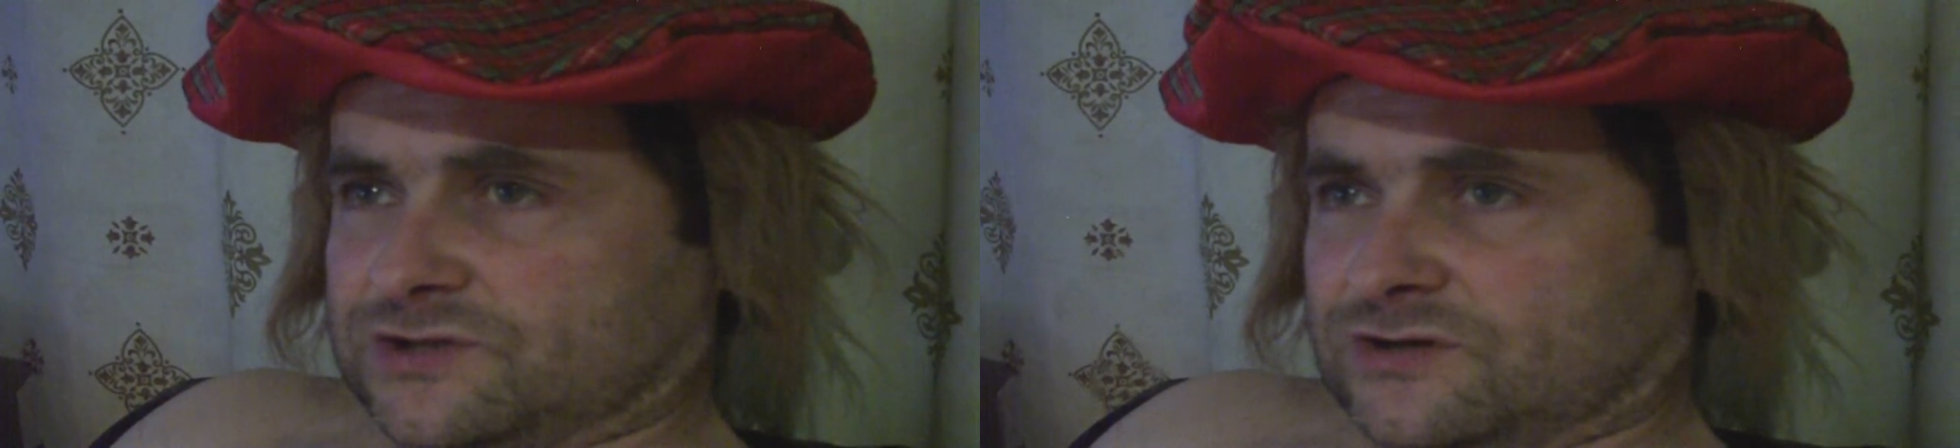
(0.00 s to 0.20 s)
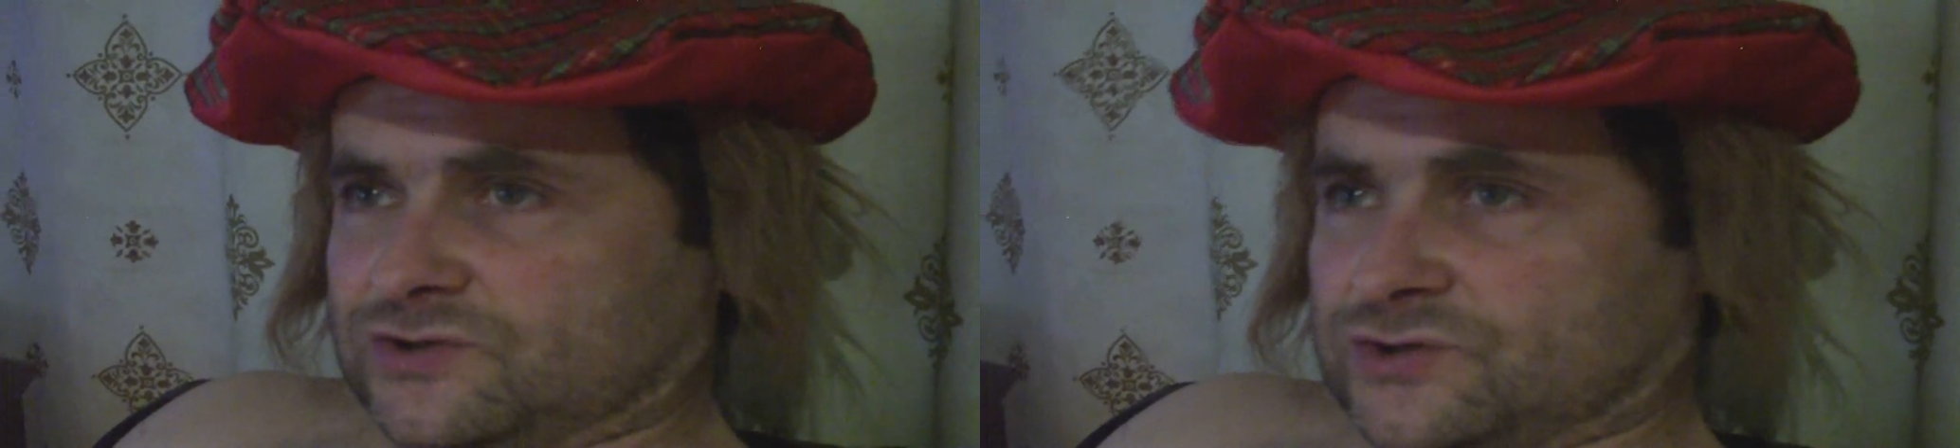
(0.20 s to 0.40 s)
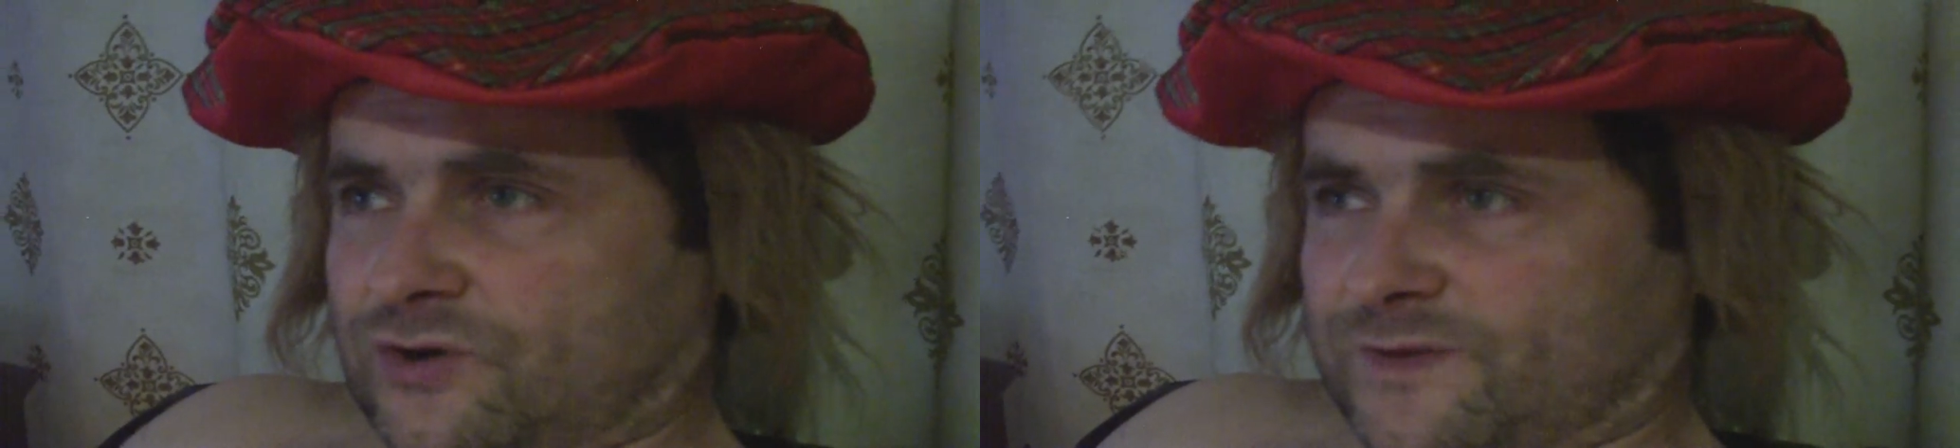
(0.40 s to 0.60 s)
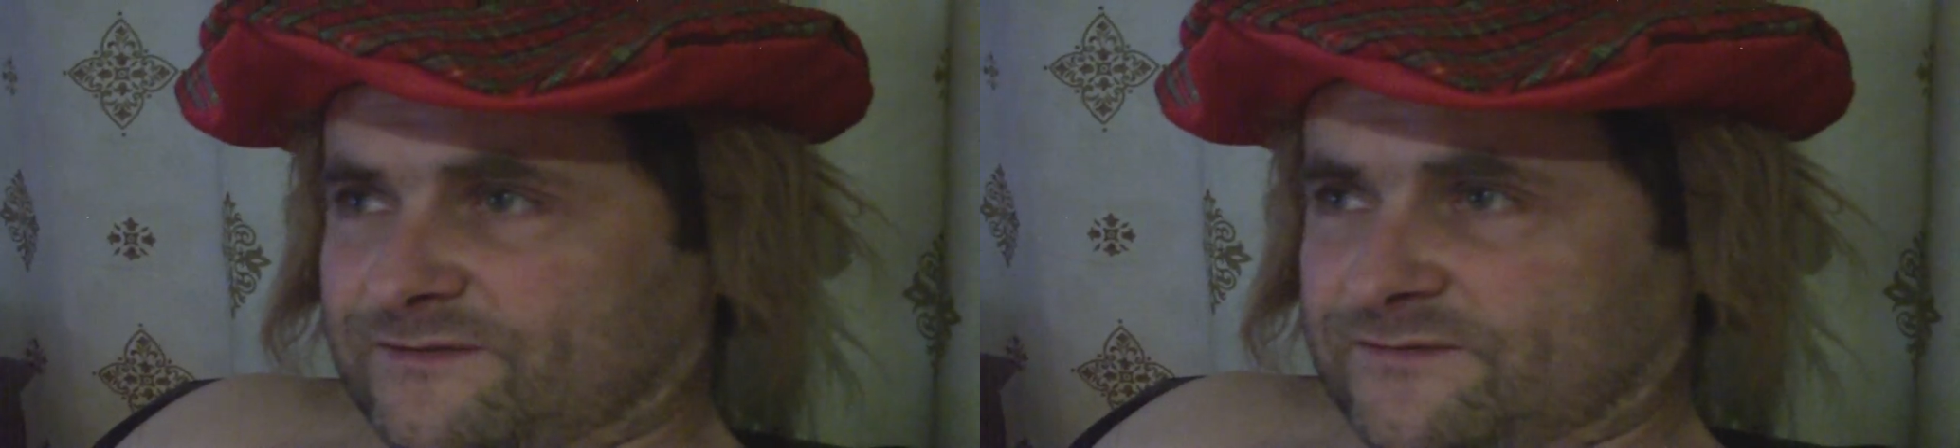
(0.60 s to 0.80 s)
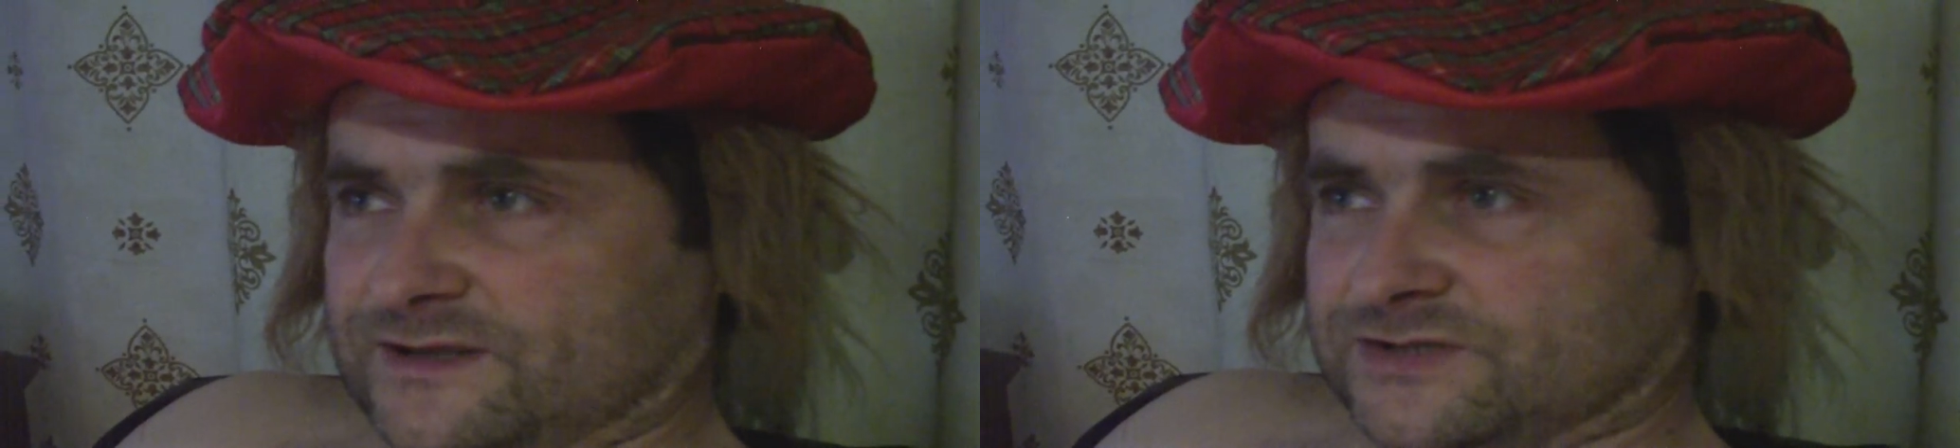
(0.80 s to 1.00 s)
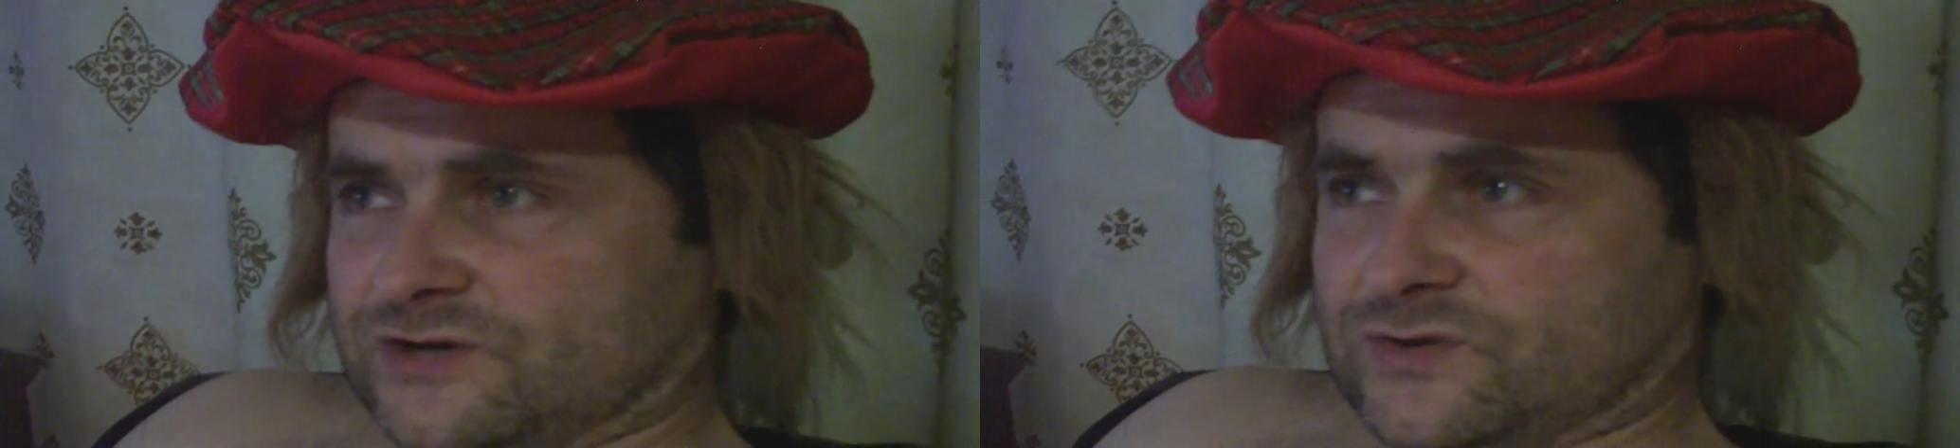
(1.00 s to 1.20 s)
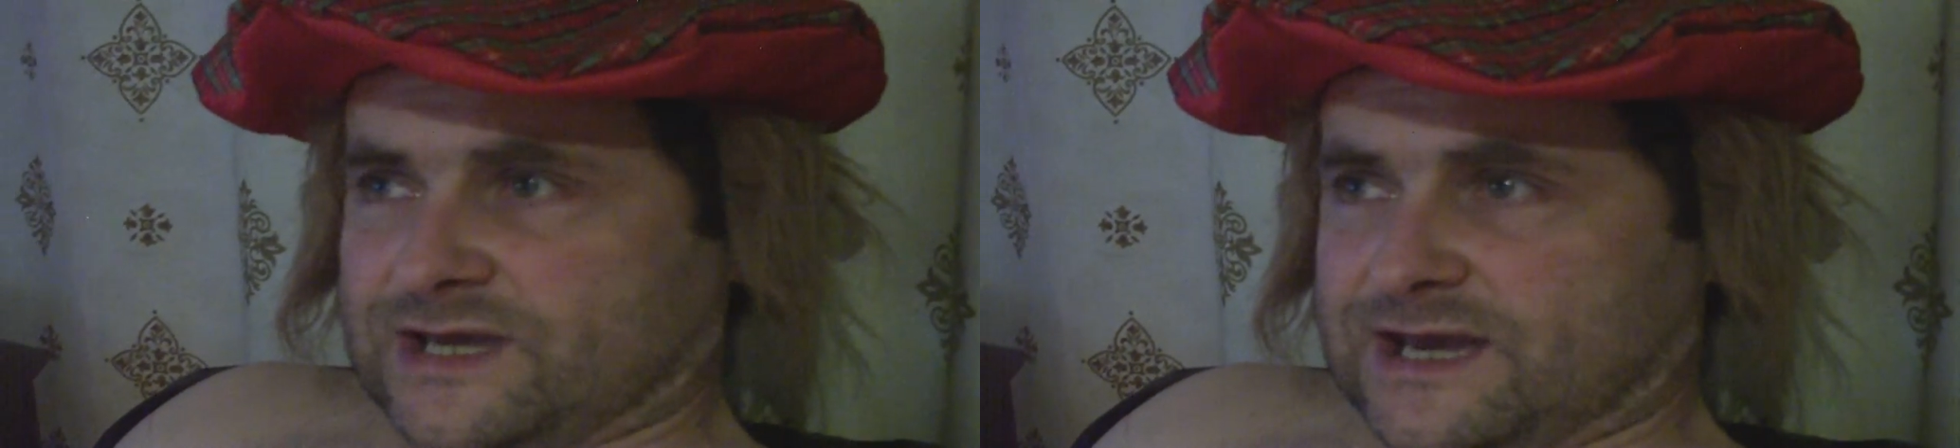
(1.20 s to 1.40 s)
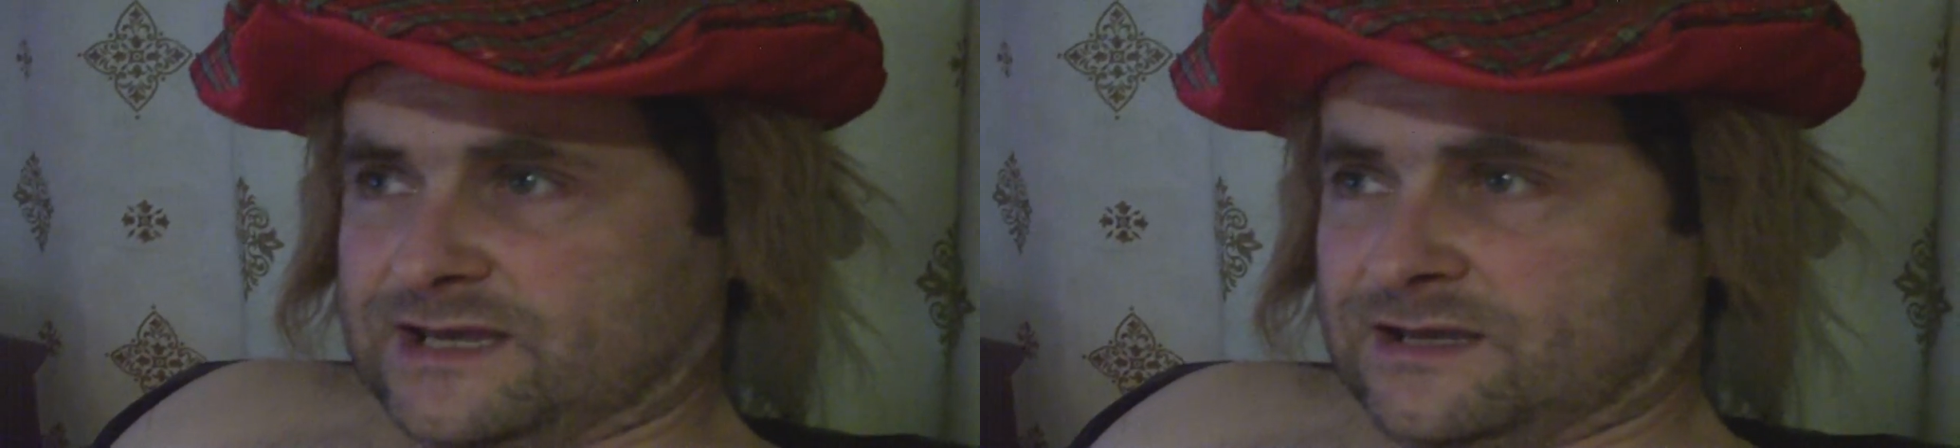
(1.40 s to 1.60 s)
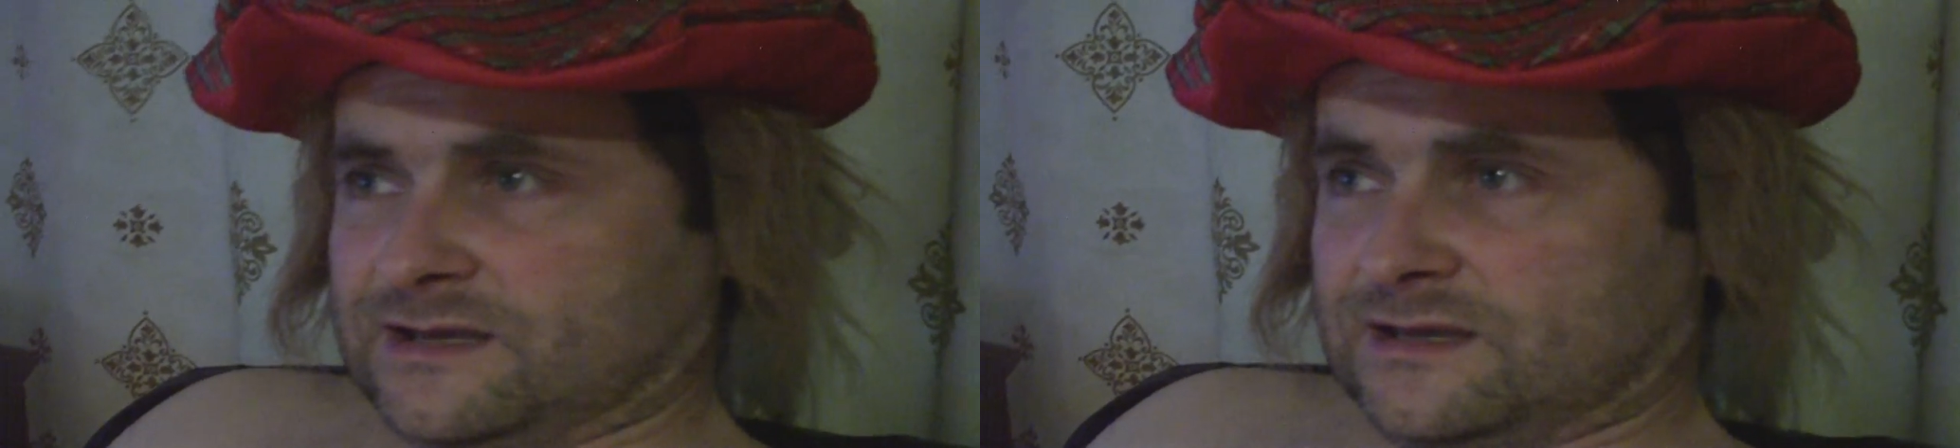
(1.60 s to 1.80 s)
so I just hope everything's okay.